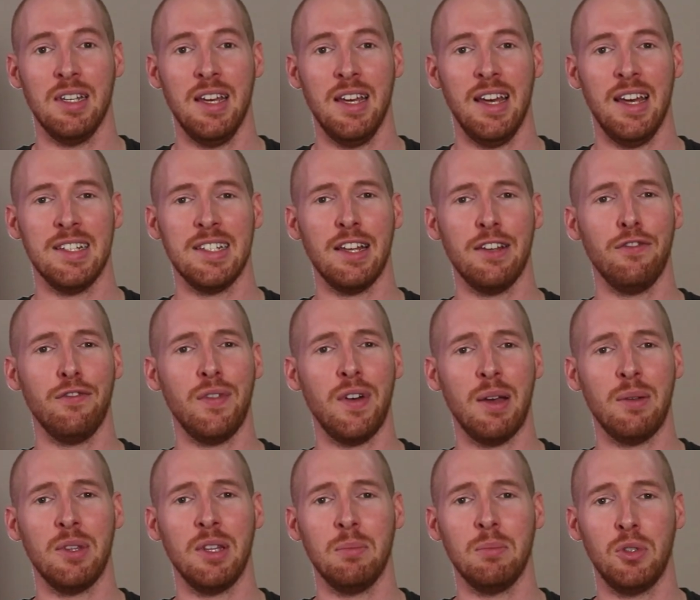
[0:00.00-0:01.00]
as I
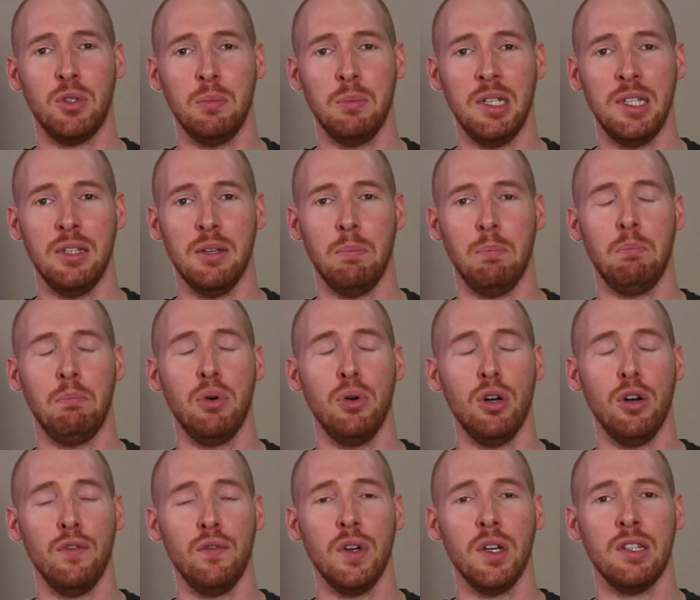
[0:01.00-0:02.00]
found them to be the
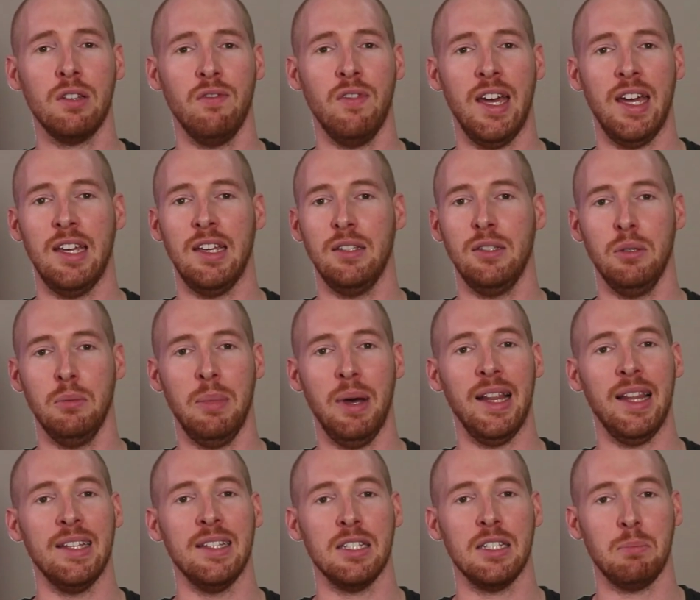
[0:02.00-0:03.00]
perfect way to
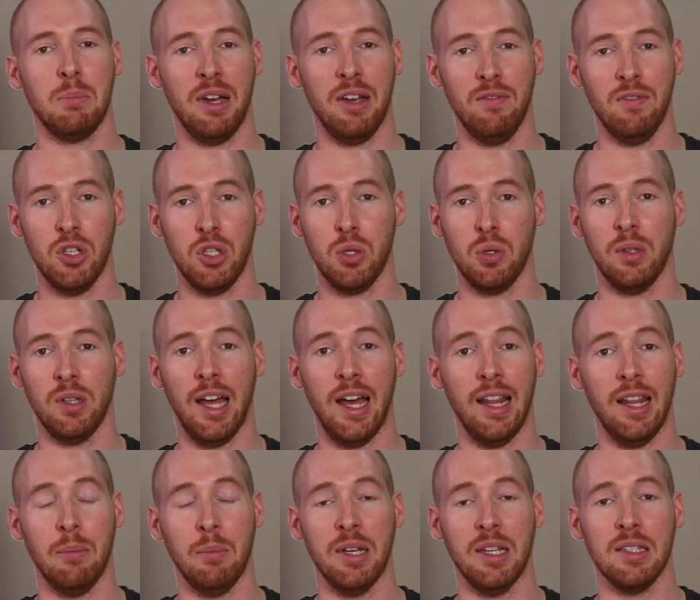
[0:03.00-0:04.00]
balance my visual
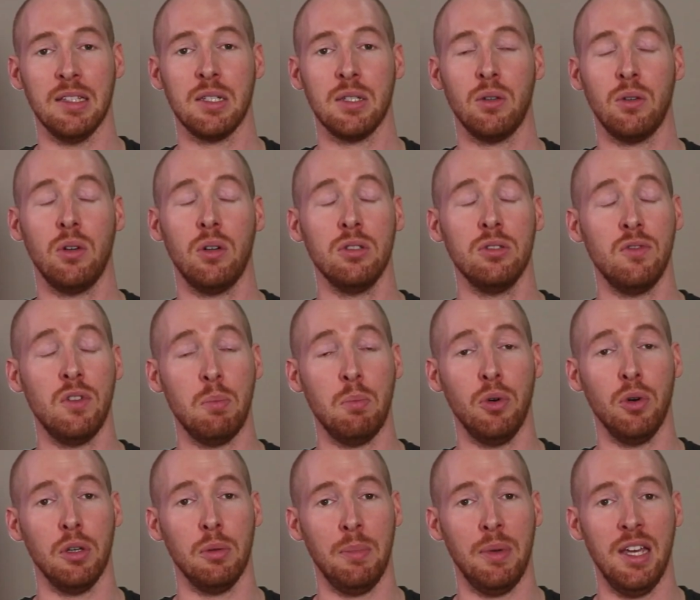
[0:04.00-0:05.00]
elements on
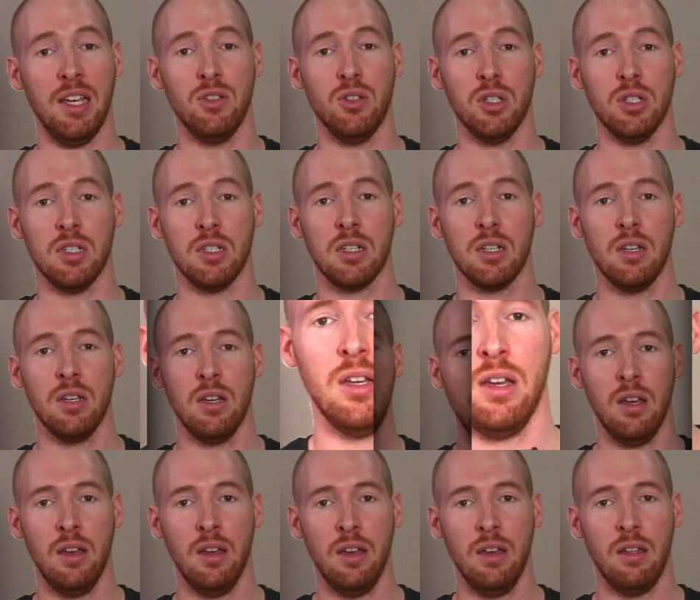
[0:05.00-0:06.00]
report pages.
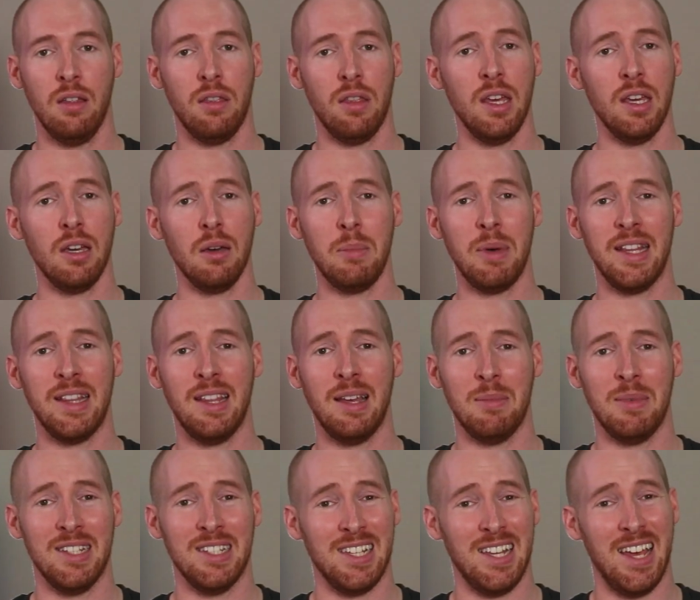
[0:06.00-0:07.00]
Think about them
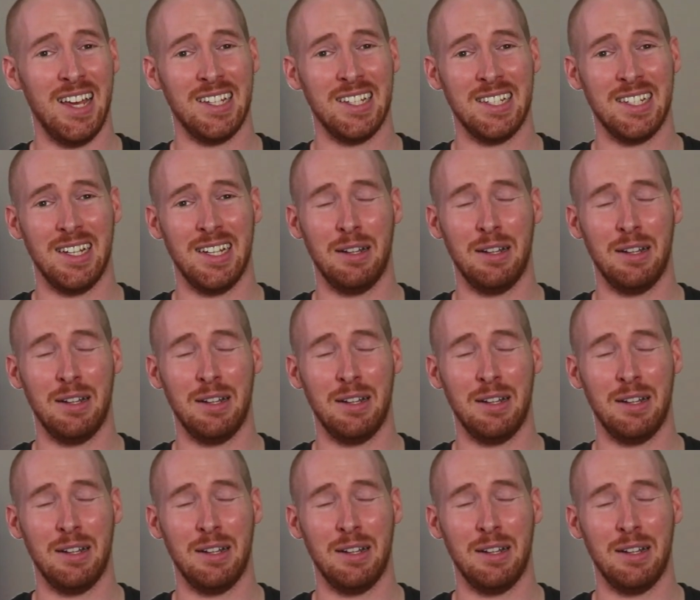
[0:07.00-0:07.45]
as Excel,